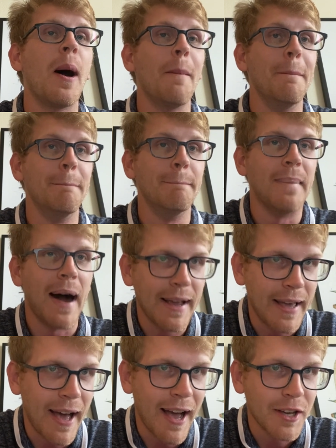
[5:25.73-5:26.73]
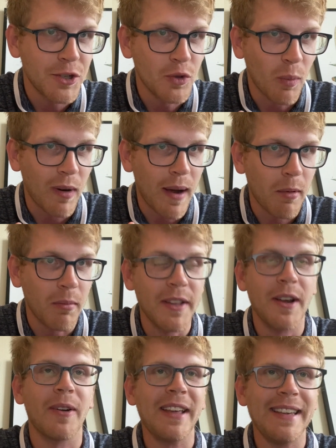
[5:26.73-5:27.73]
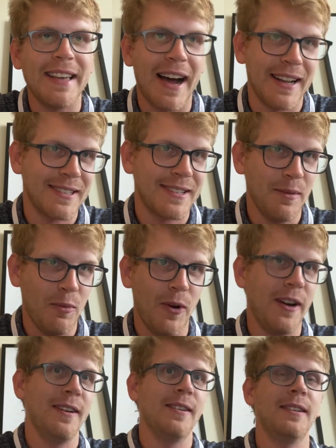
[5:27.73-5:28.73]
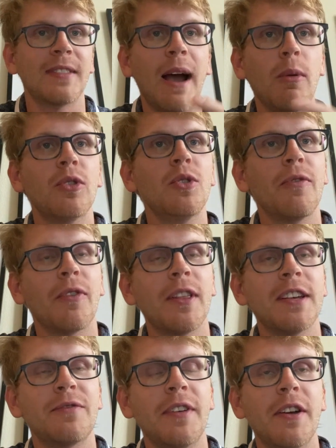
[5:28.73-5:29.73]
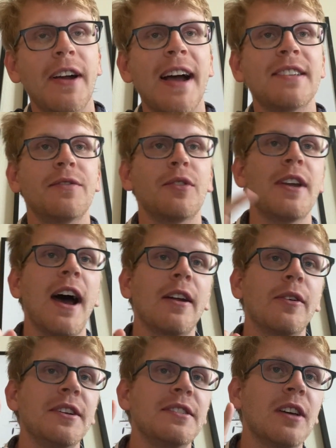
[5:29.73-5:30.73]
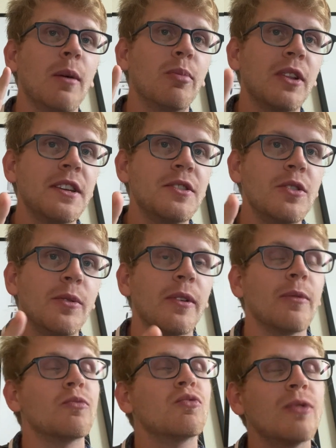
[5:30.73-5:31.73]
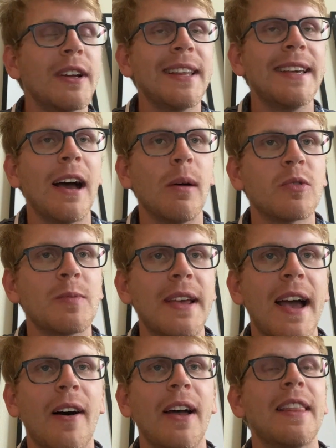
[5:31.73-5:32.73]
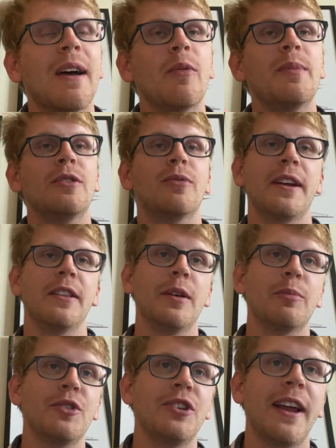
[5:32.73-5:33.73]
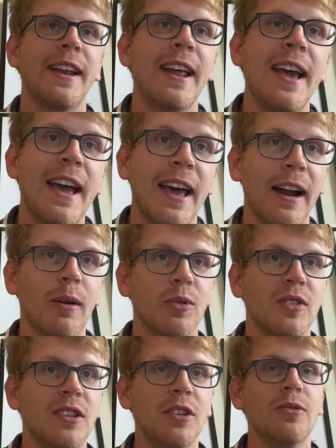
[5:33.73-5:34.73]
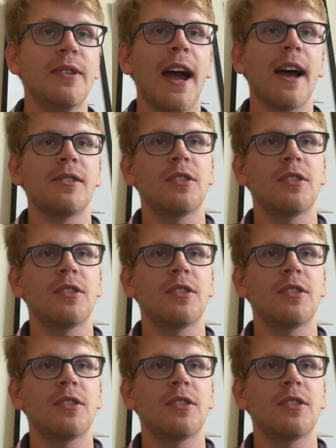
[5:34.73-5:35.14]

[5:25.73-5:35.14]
my gosh, you're probably on a yacht somewhere. That will do it for this video, guys. If you're not already subbed, please do. It really helps me out, and that would be greatly appreciated. And I will see you guys